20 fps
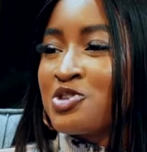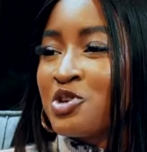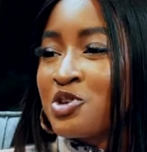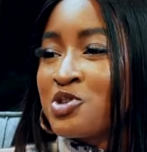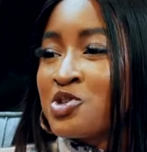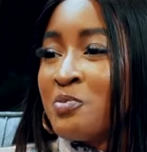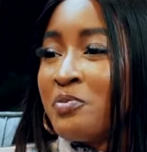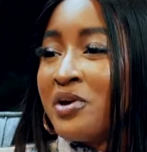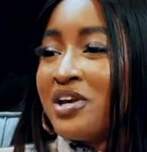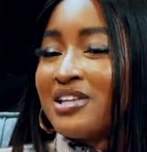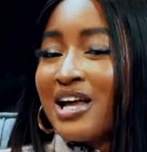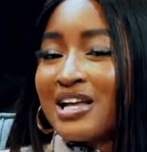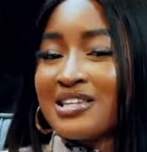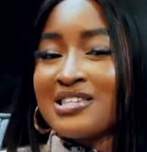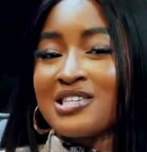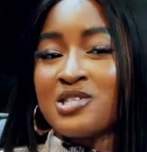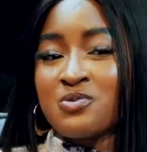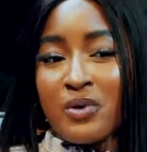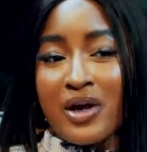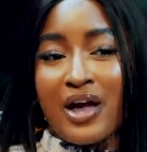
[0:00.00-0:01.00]
so to me that
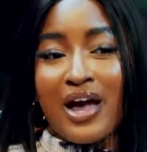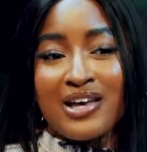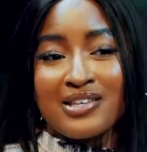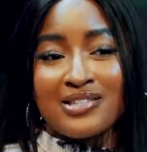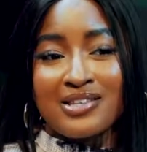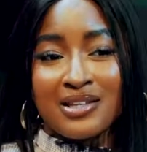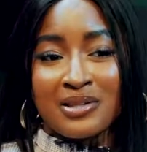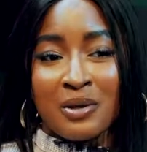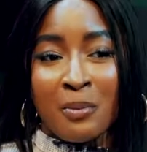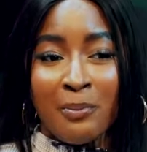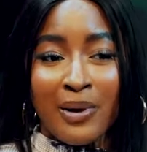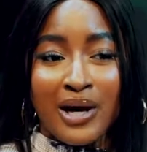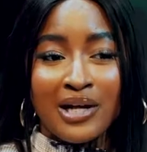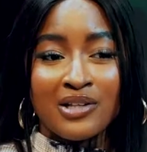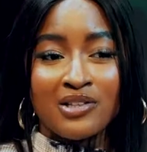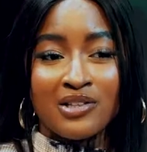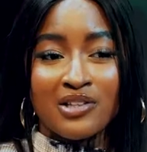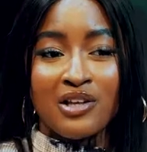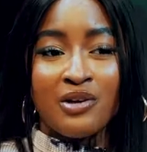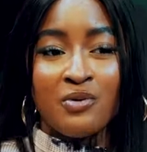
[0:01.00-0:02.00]
is where I say the
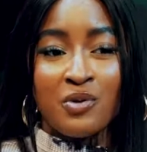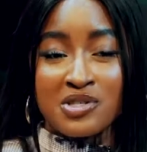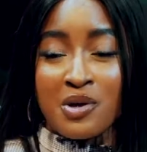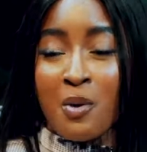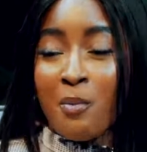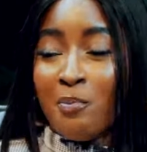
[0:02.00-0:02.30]
bad. It was a